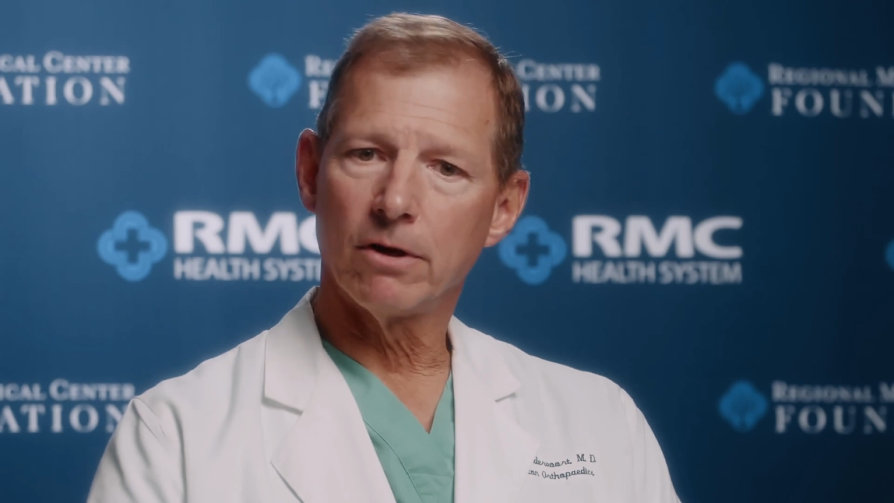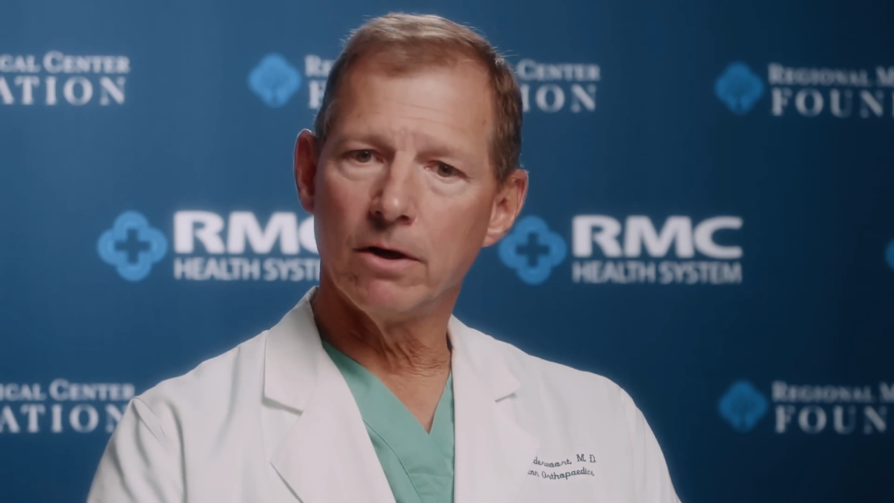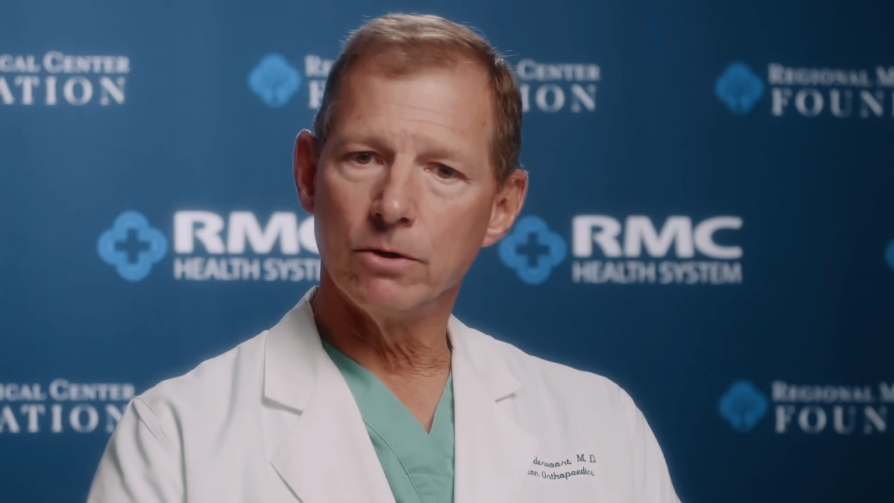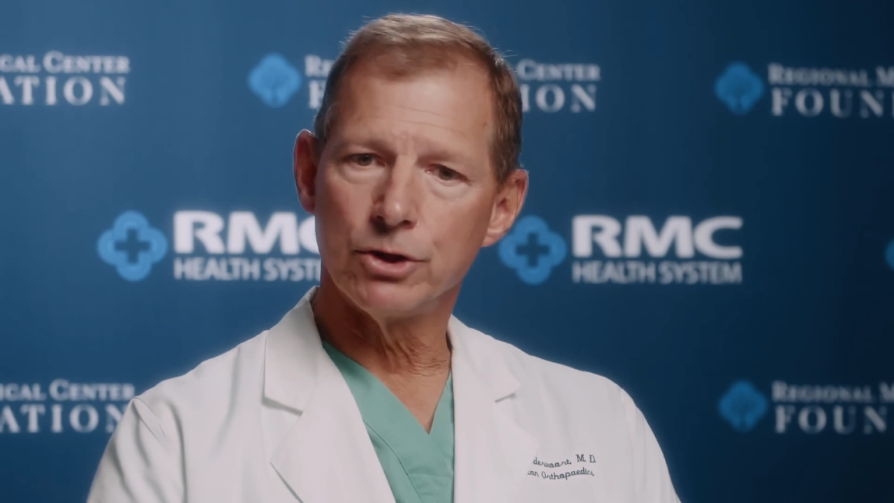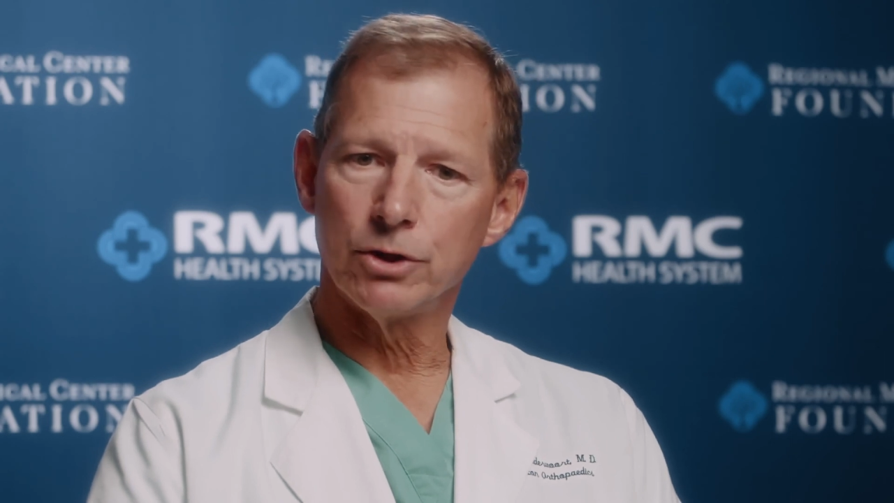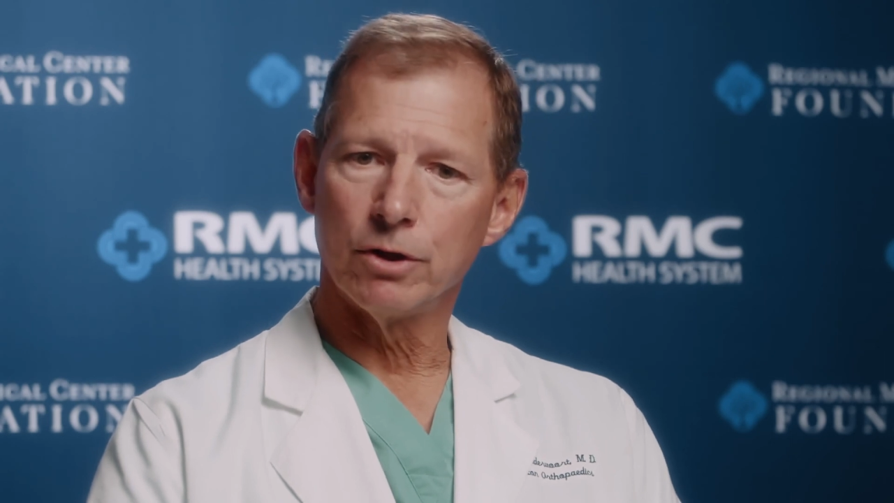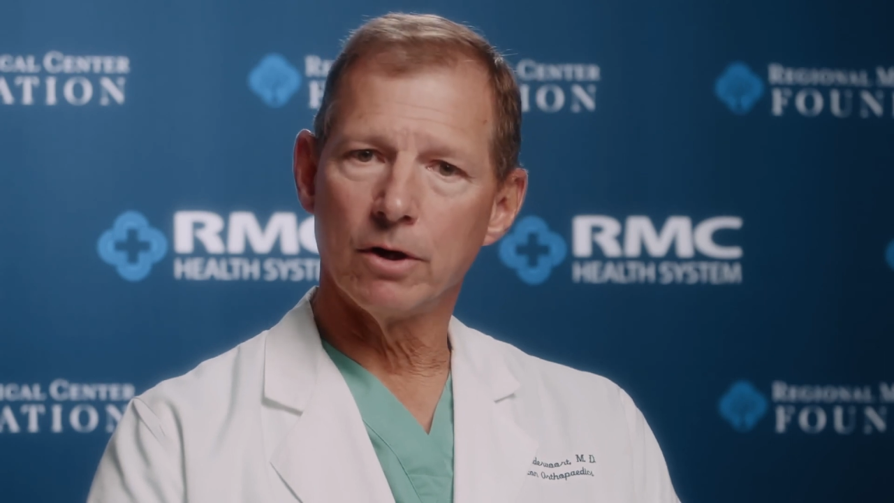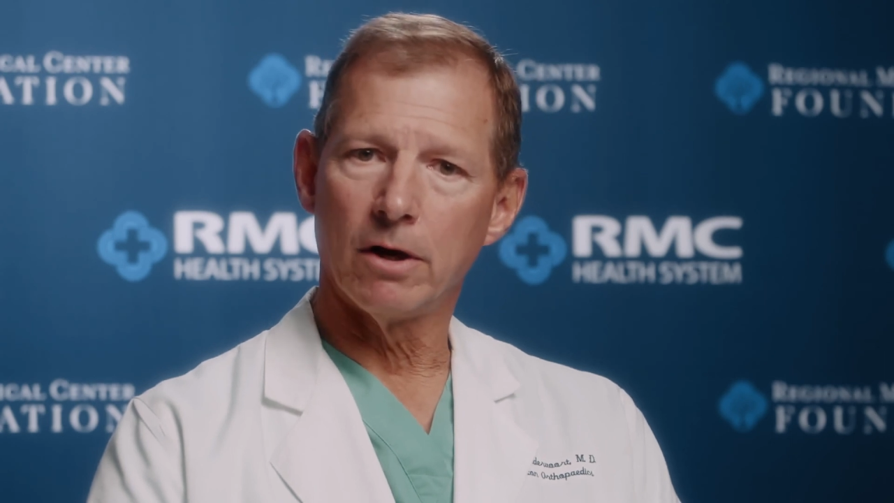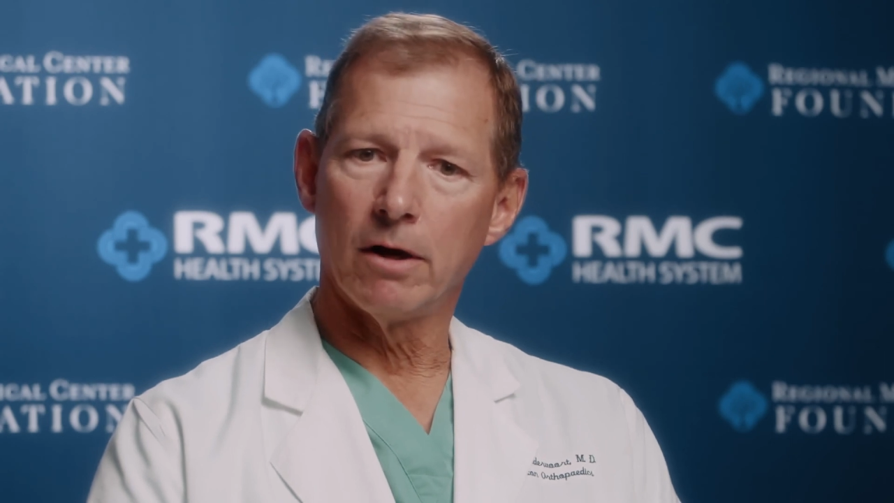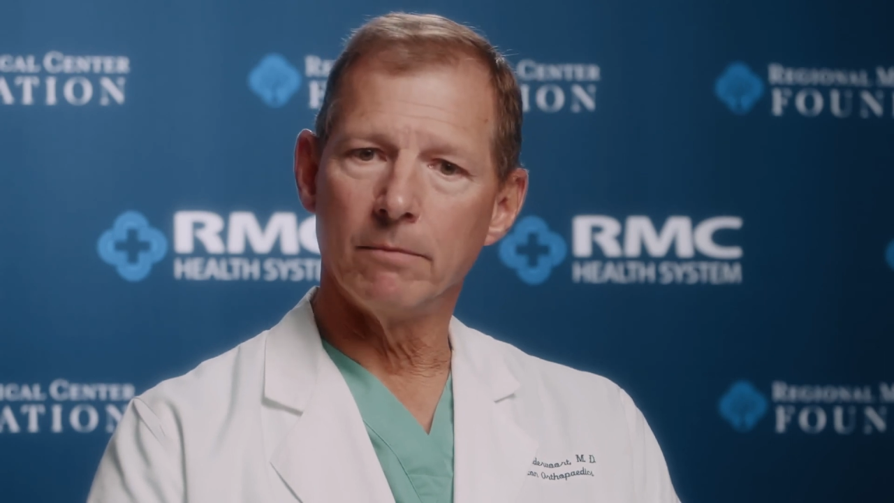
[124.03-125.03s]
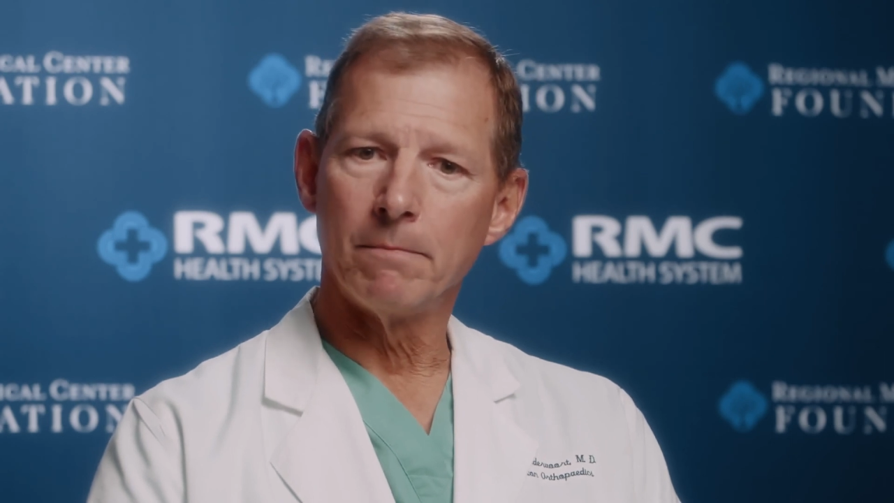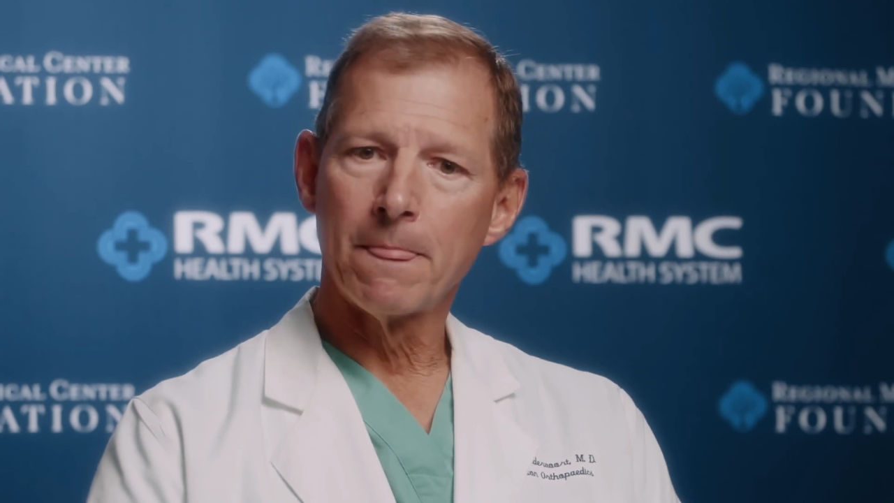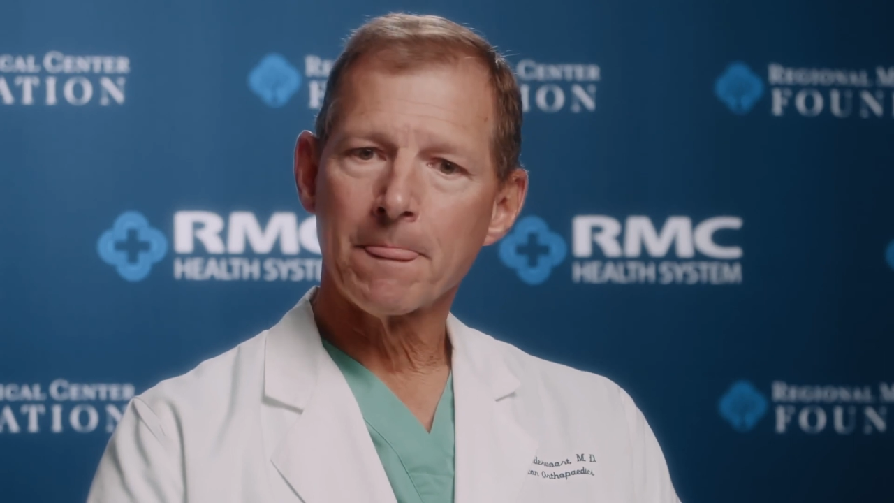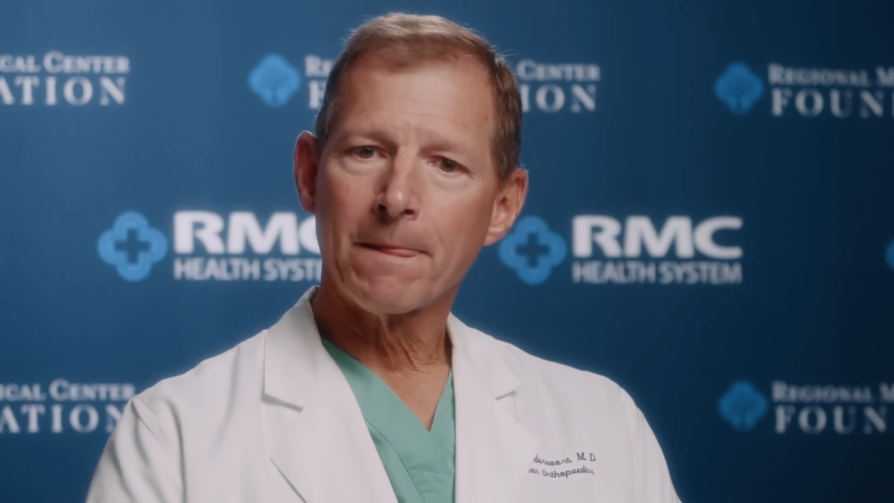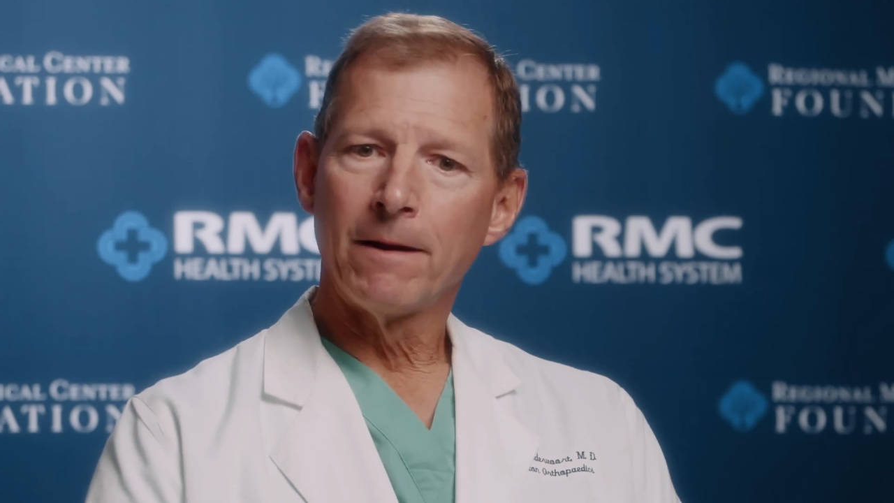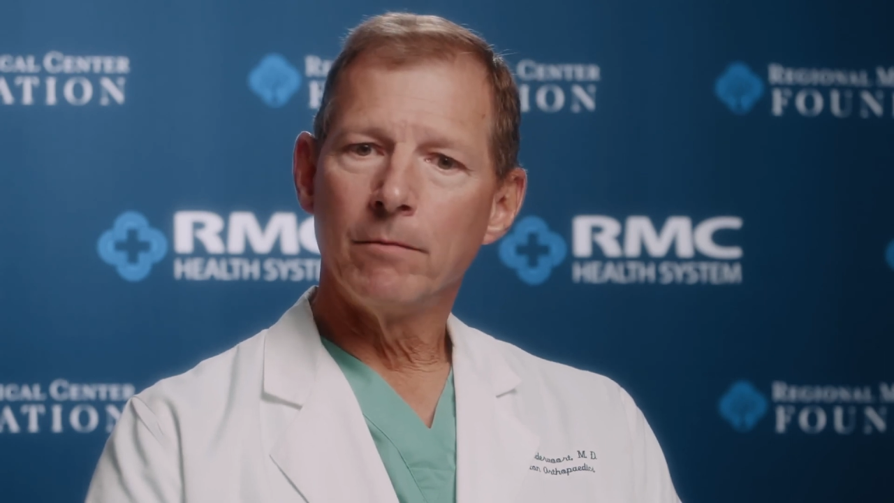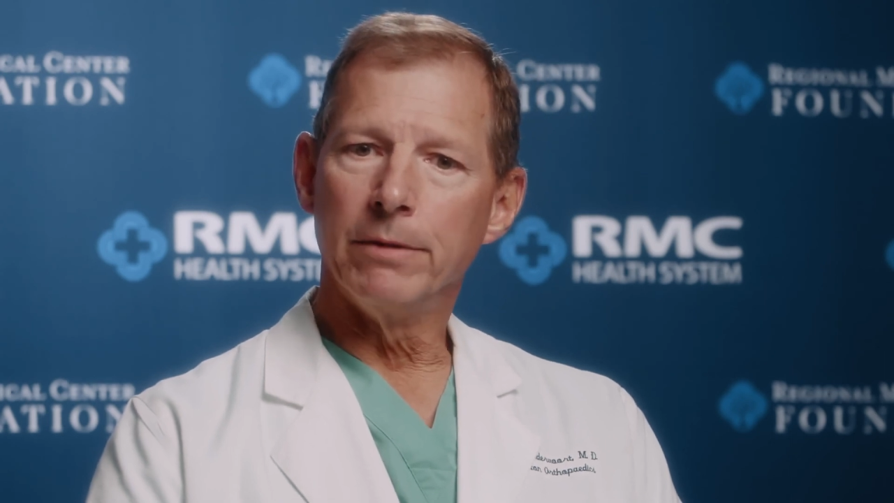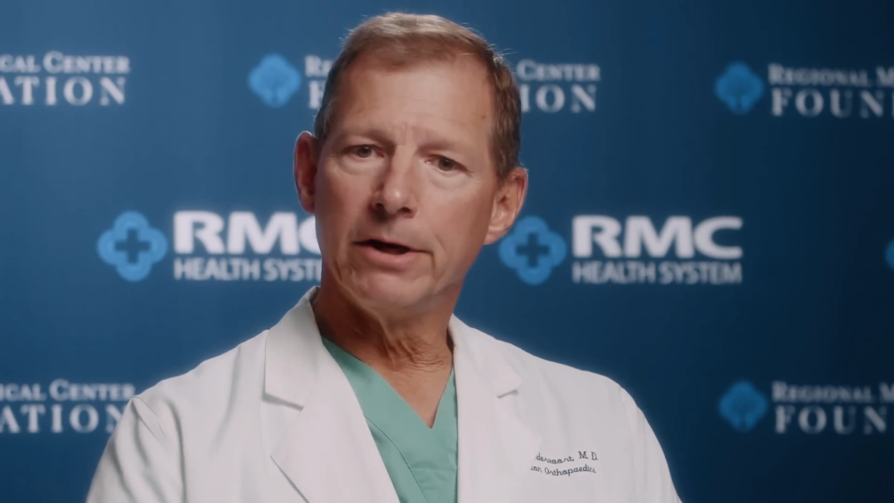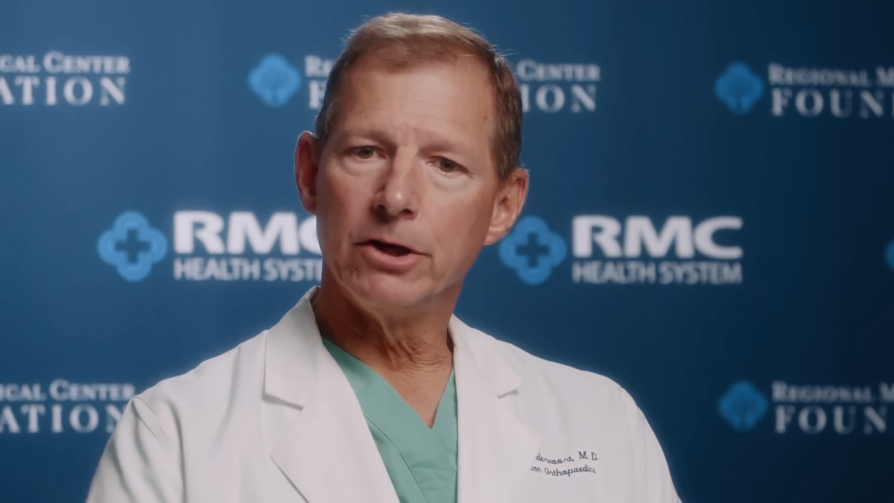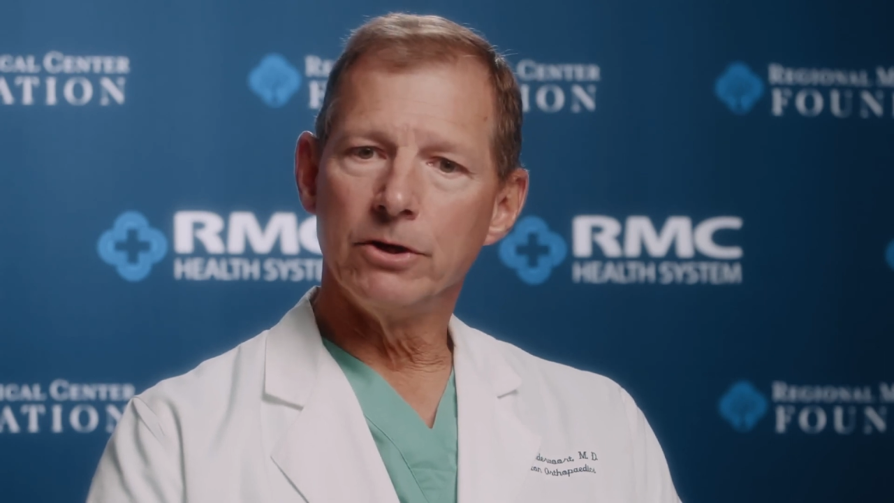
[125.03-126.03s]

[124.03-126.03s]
closure. Many